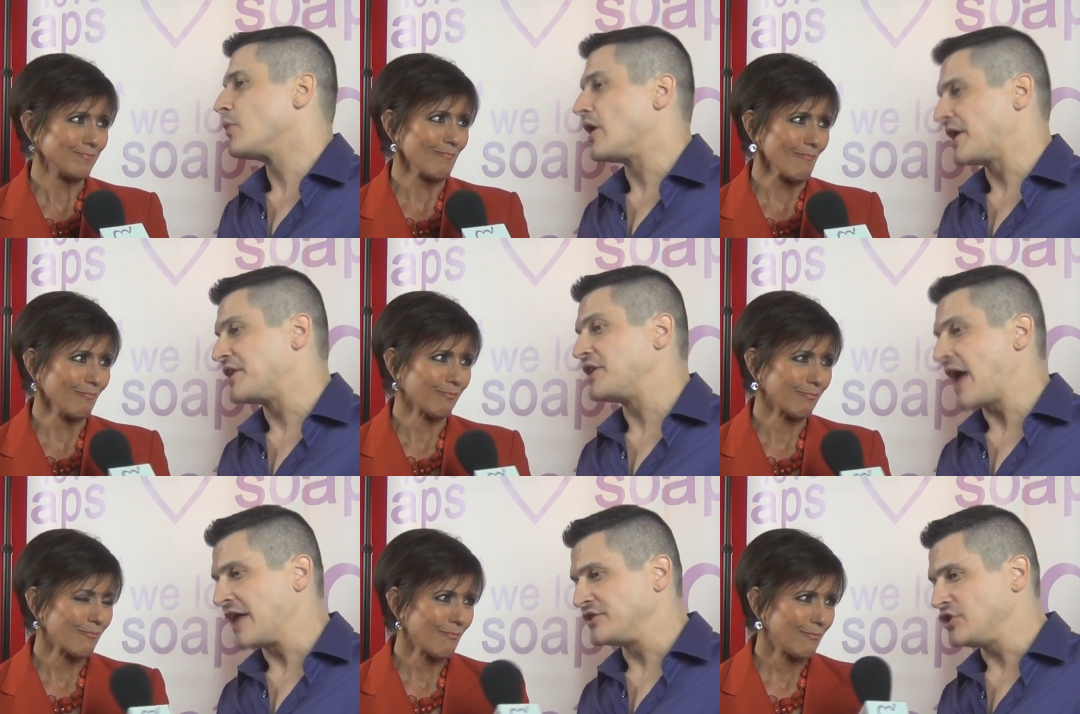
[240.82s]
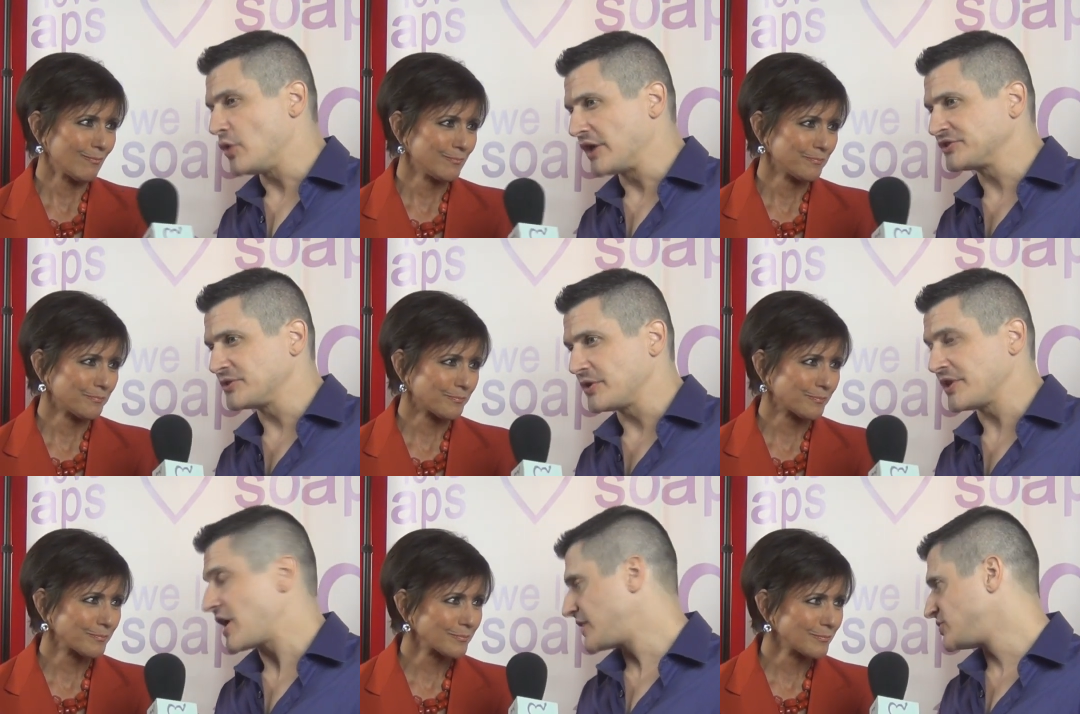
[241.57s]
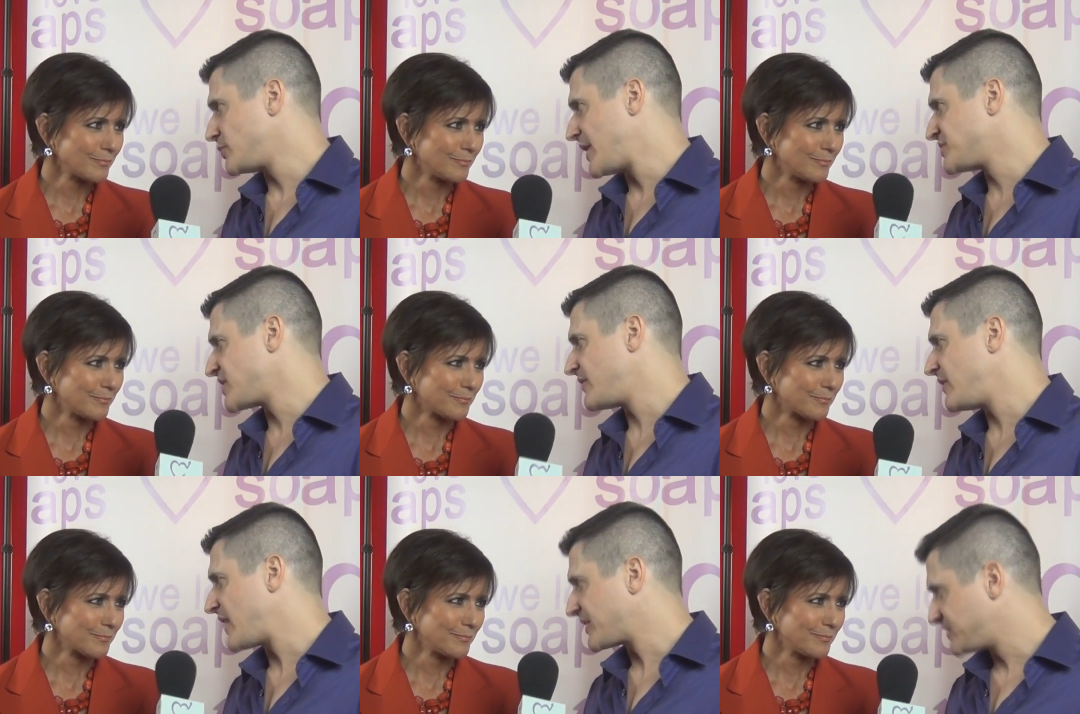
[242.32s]
Speaker 1: Well, and, and you also know that I do
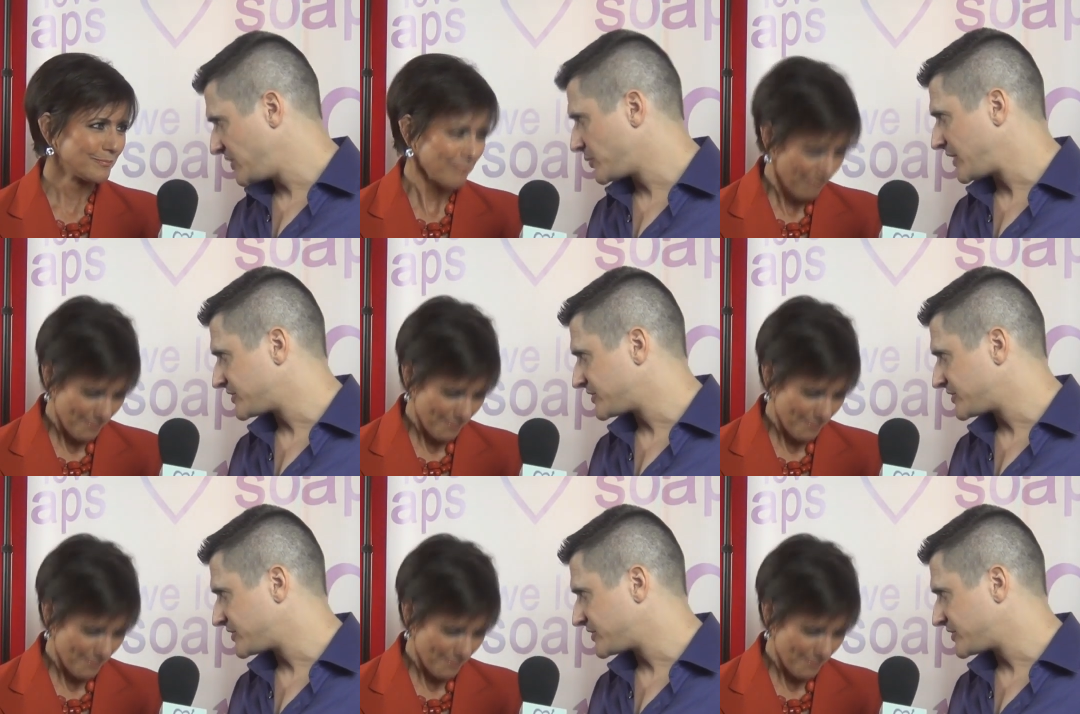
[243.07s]
HIV vaccine